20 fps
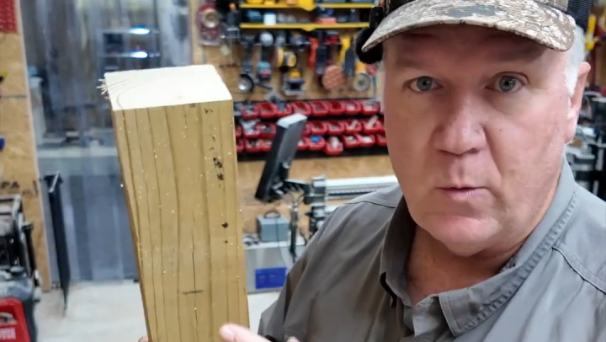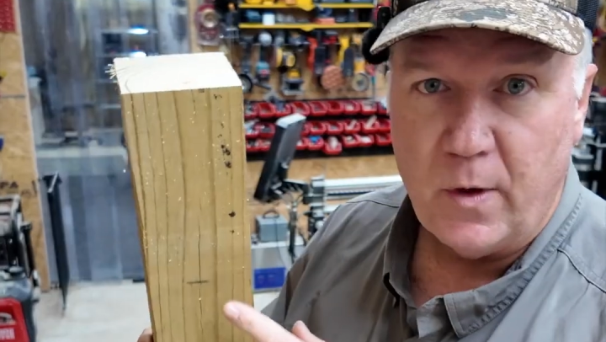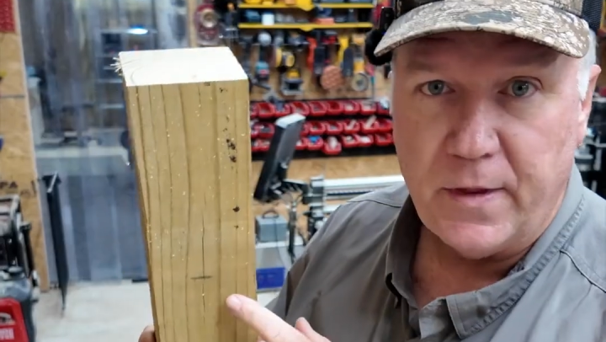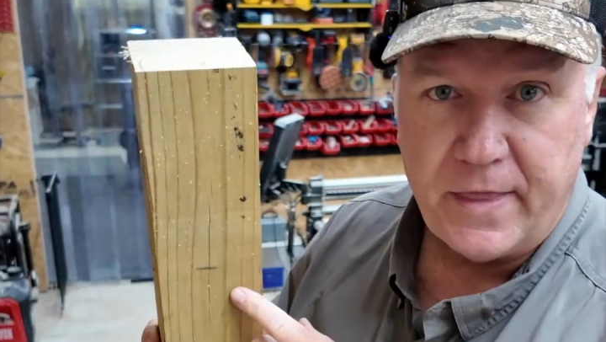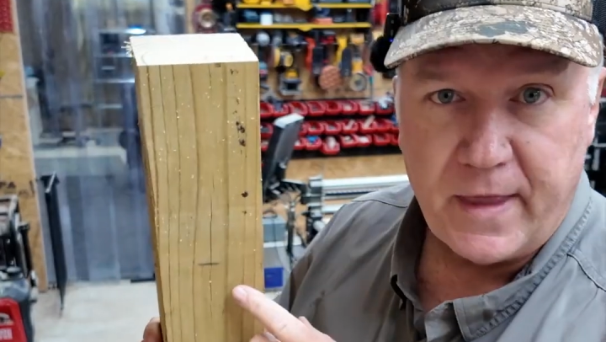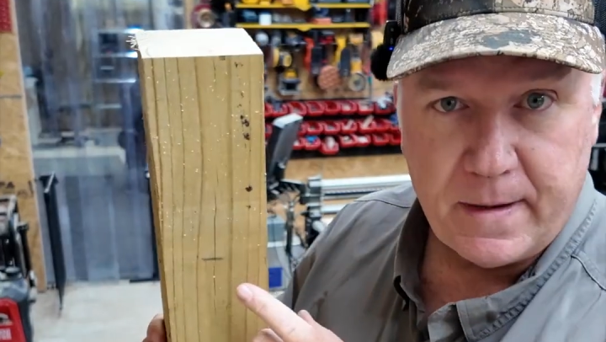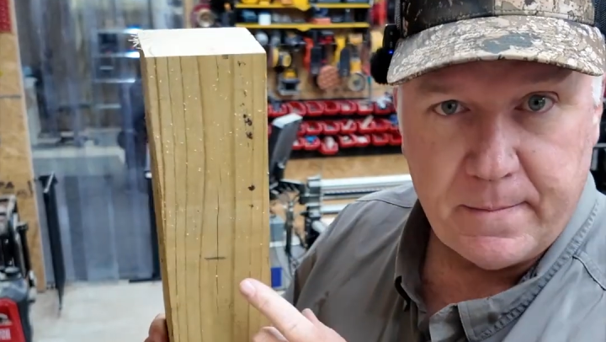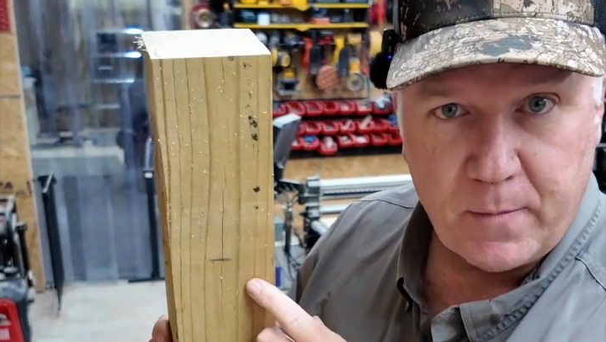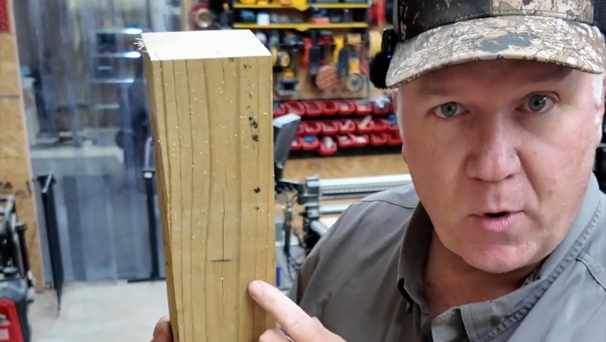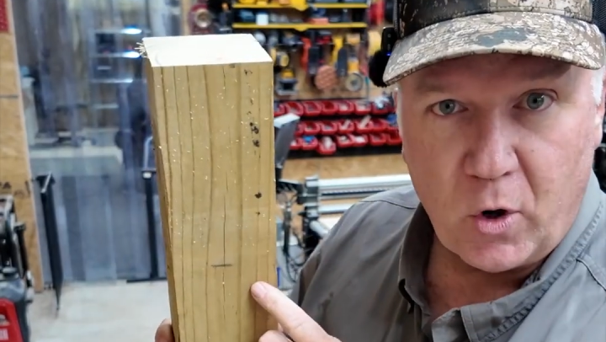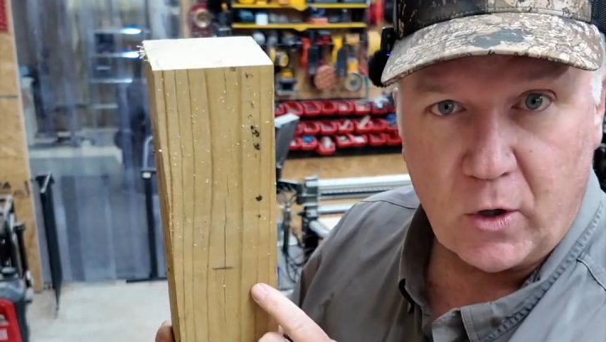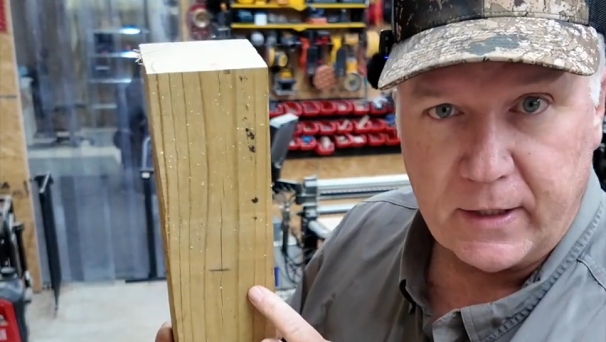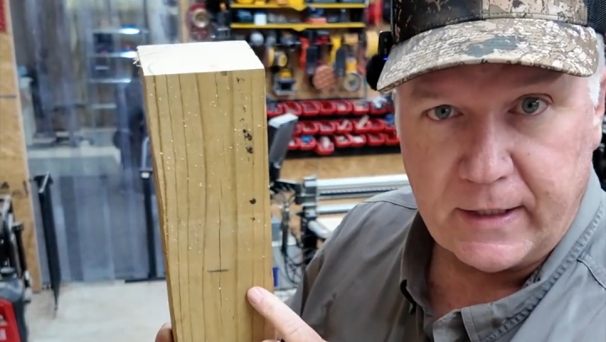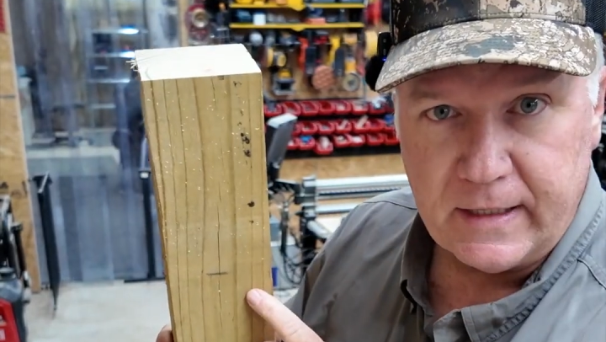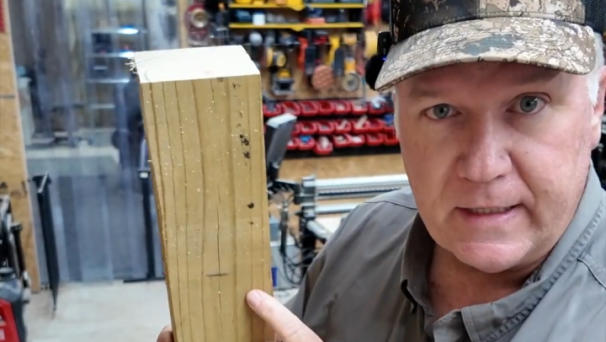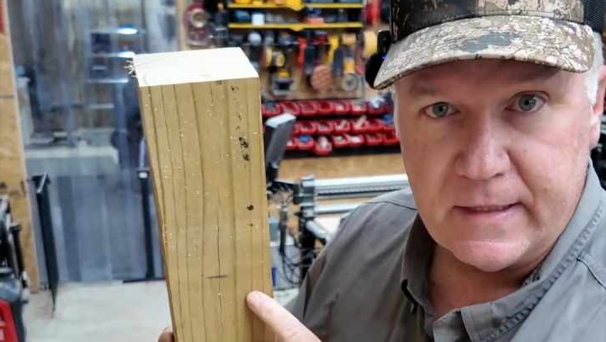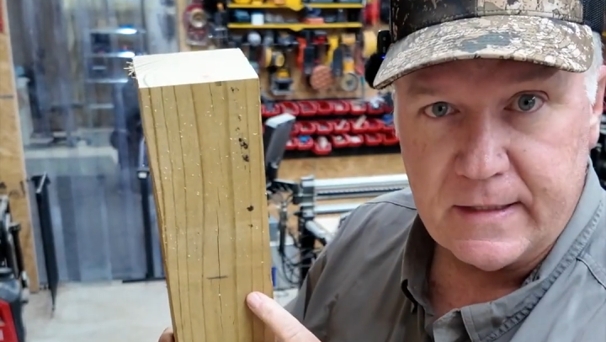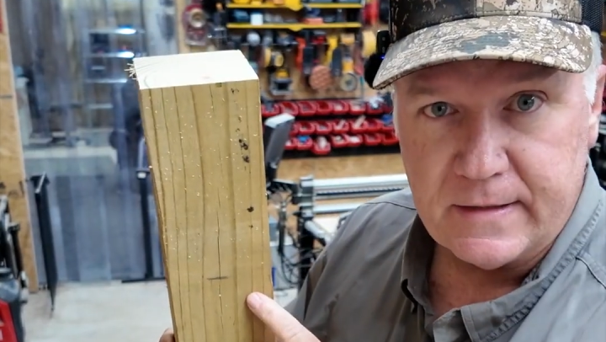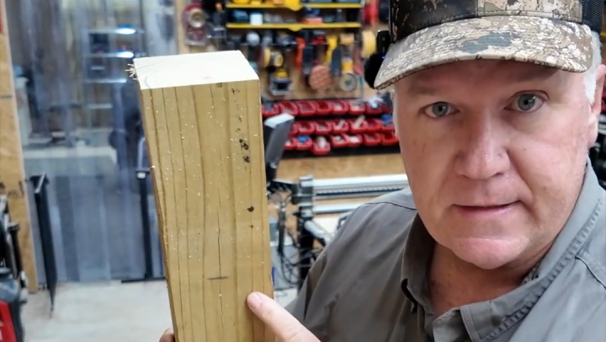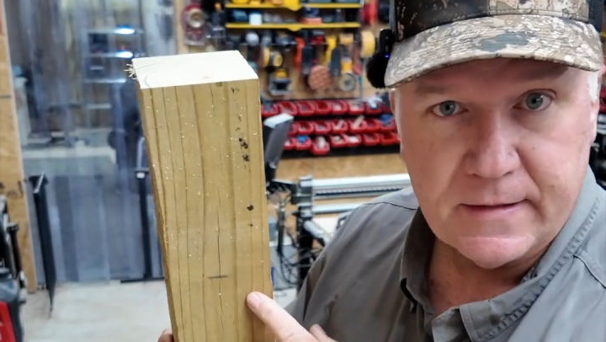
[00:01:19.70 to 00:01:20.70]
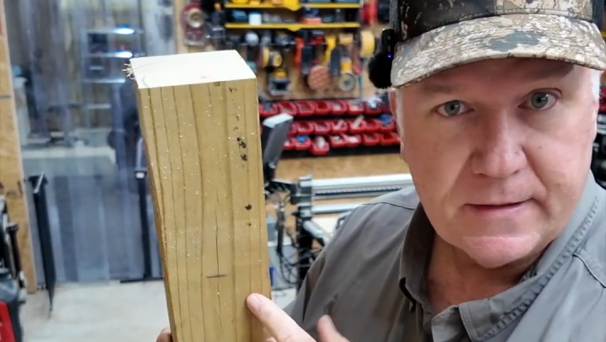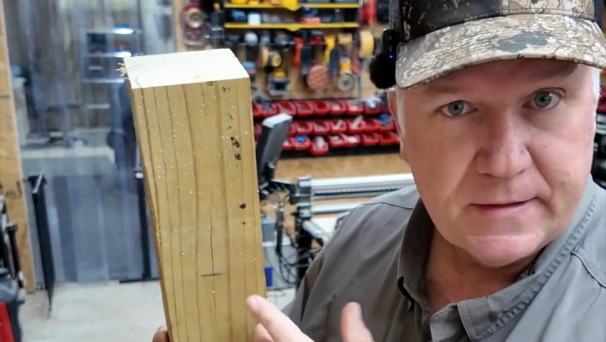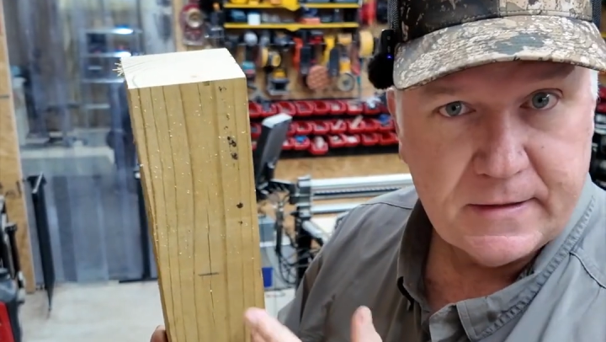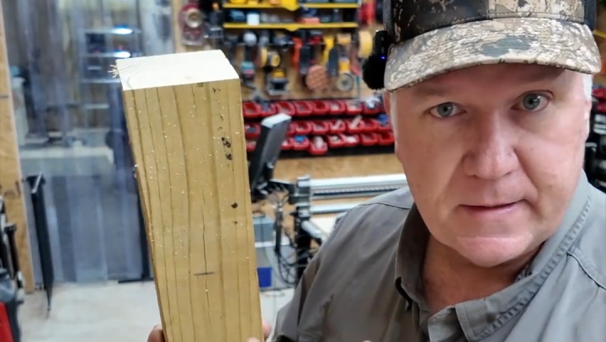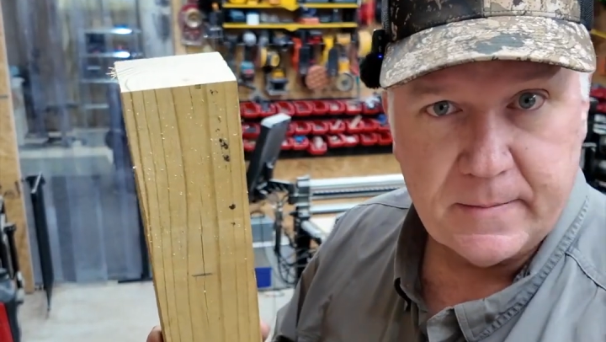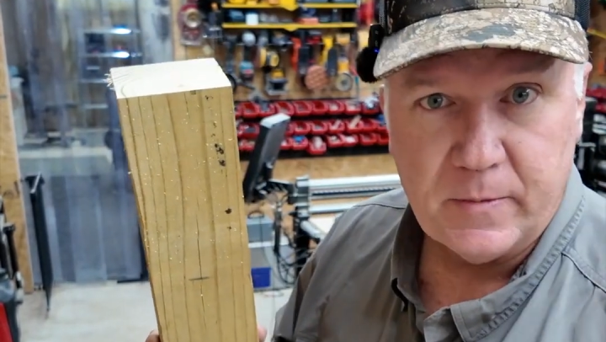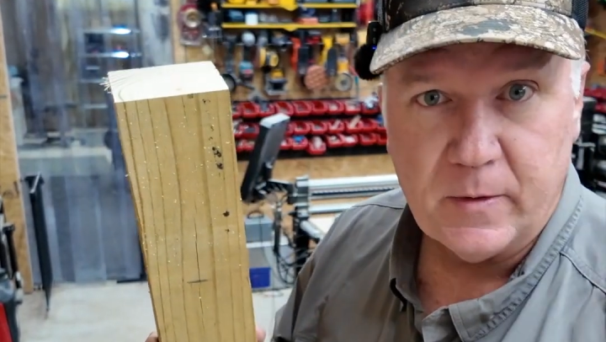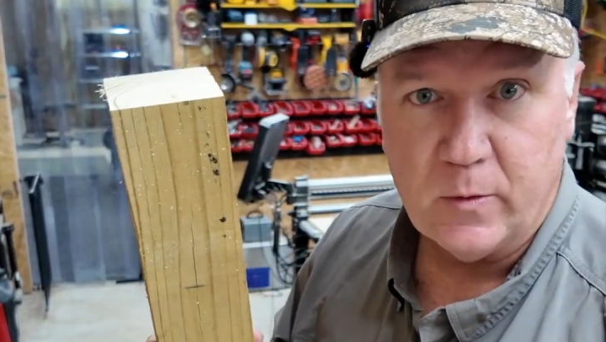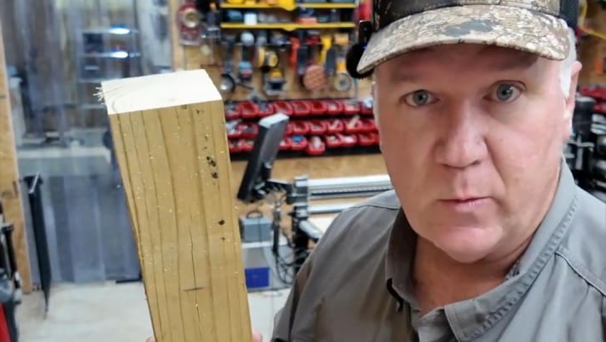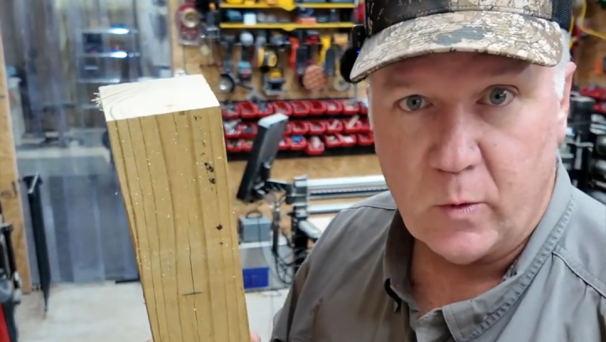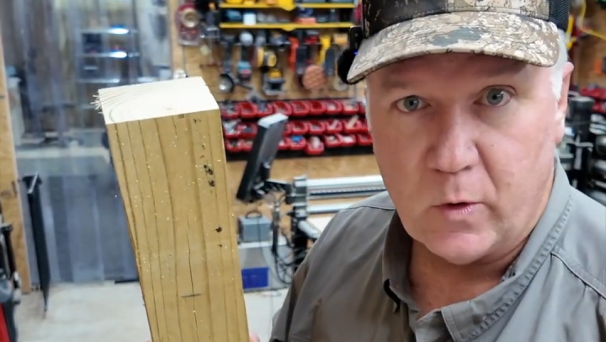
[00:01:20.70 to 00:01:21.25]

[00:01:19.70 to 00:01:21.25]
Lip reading: what that mark is simply